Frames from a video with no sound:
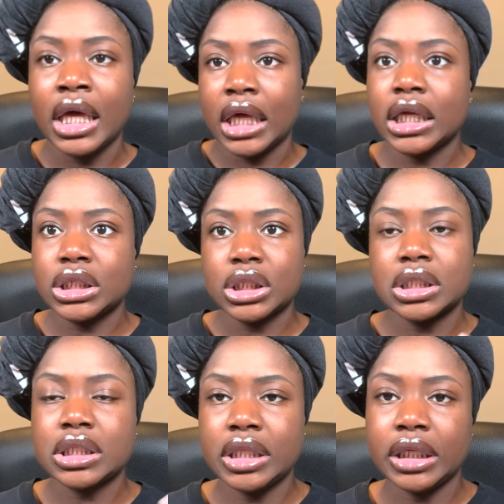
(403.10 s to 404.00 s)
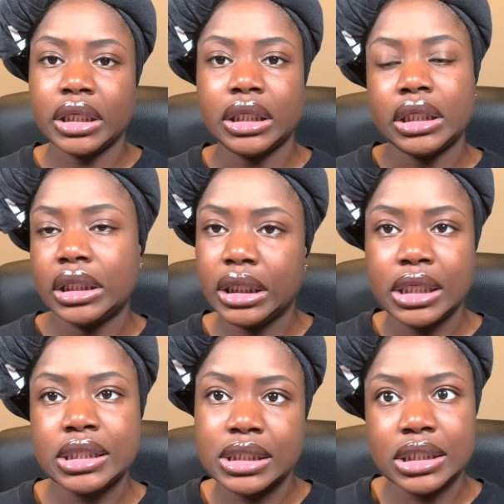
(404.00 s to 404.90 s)
and just the
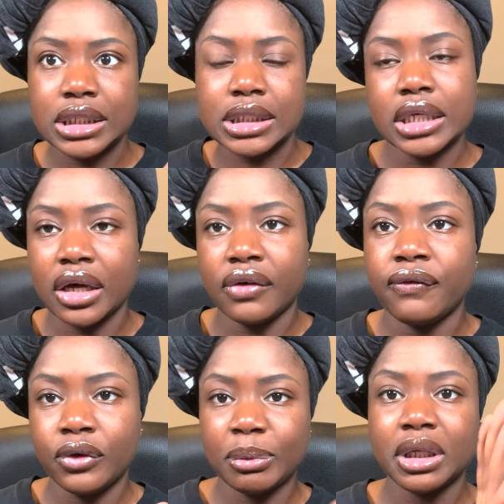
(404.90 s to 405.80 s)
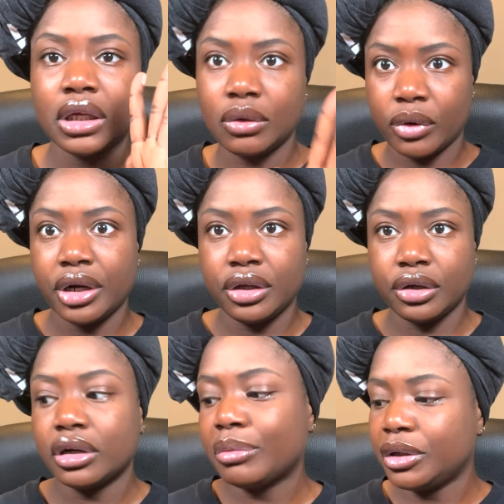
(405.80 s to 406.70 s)
easiness of filming it right
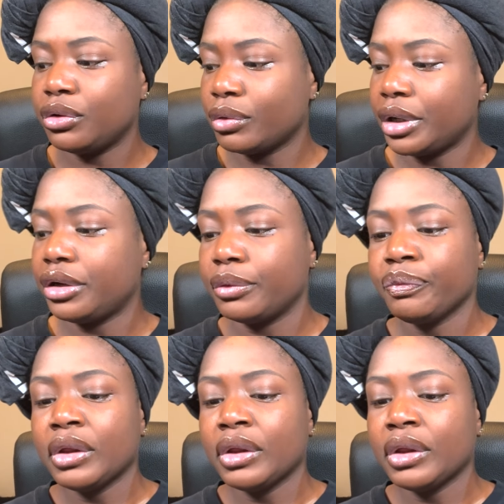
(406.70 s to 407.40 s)
here. I'm gonna do it right here.